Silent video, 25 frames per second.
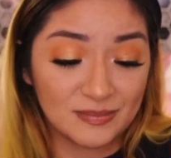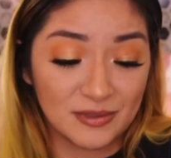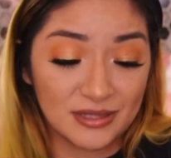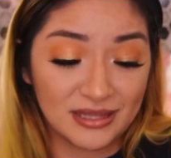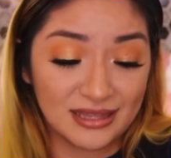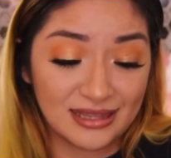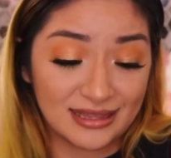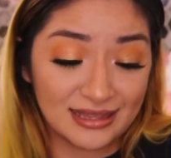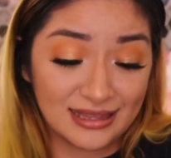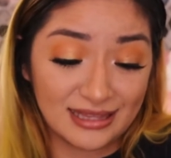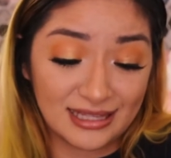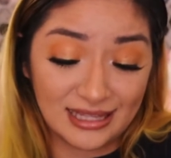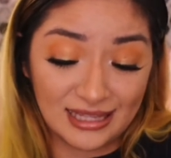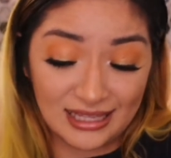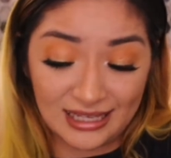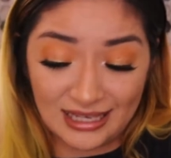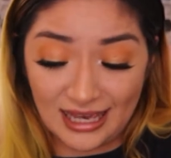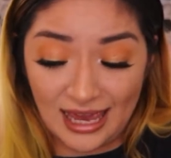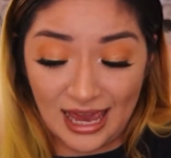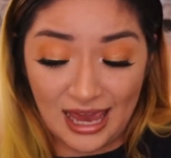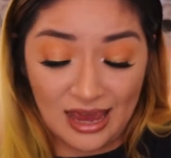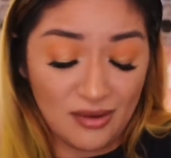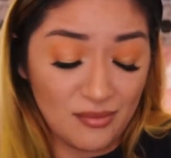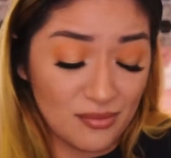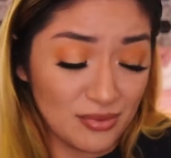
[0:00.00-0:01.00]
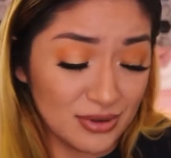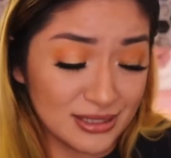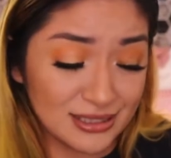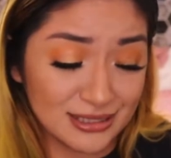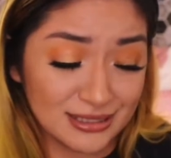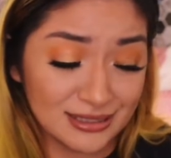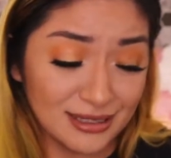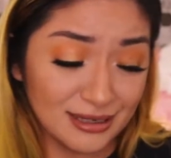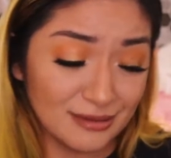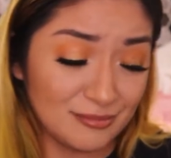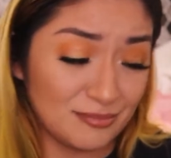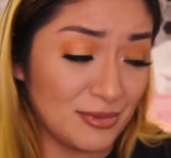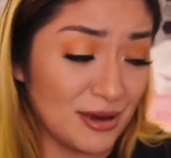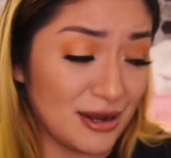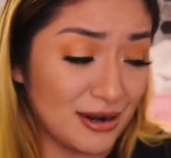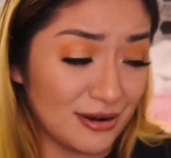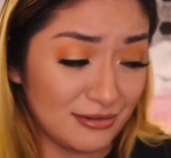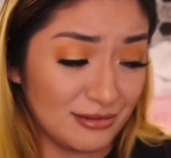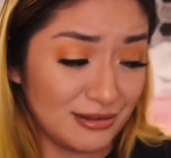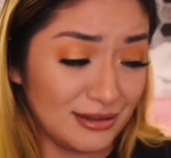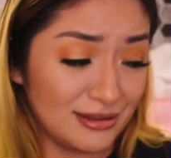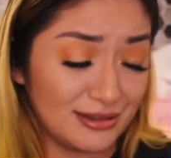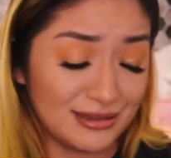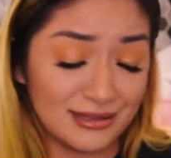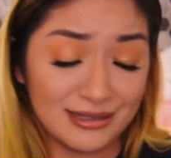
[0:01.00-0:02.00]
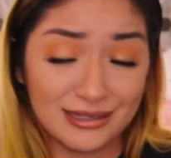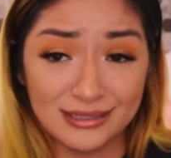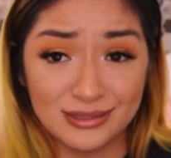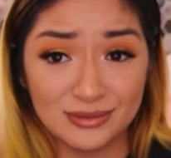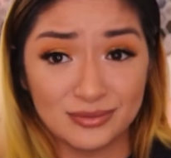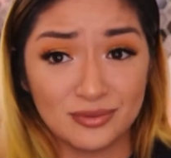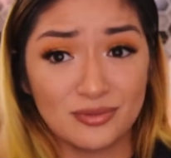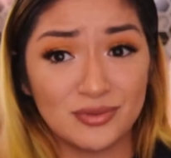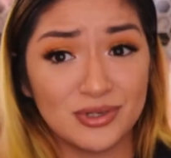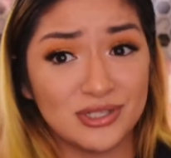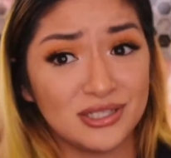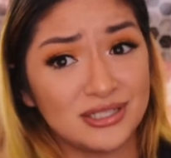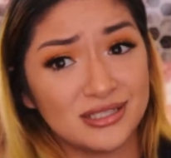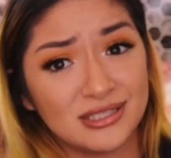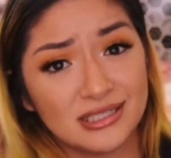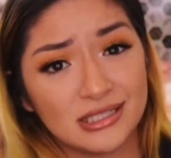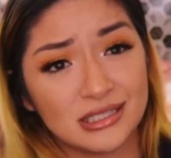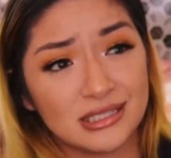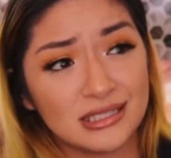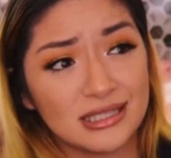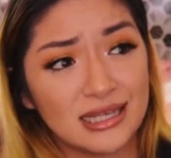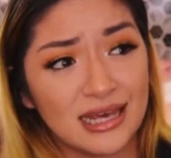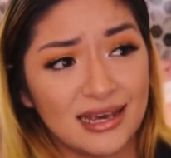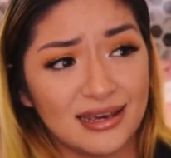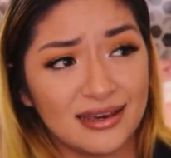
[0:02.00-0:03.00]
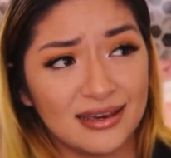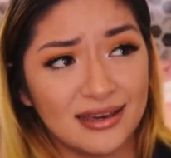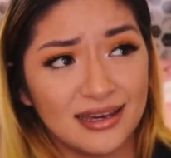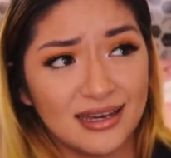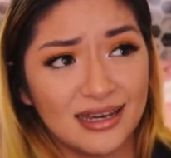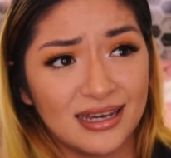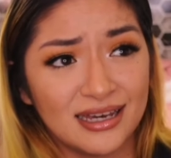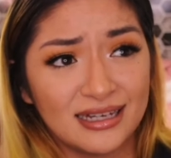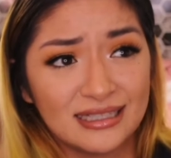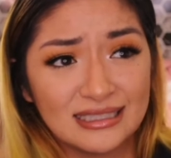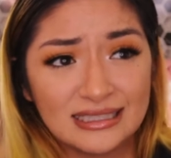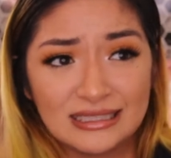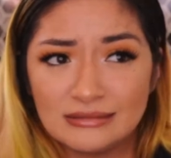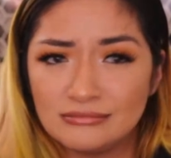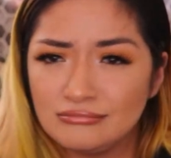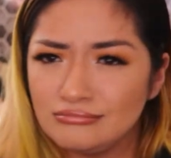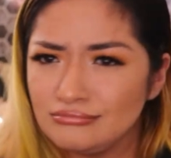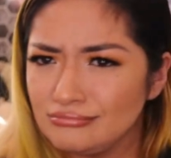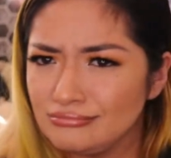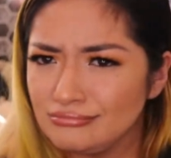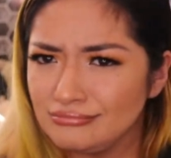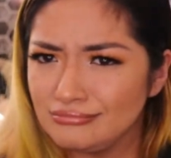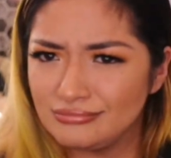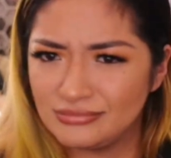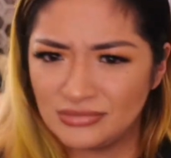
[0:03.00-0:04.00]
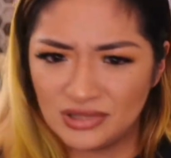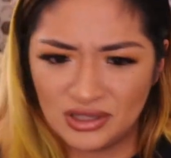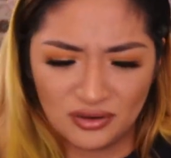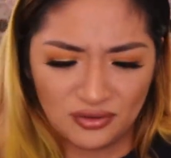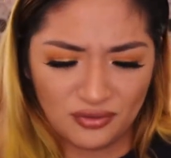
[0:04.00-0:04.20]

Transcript: But the Kate ones look better than this one, which is just like the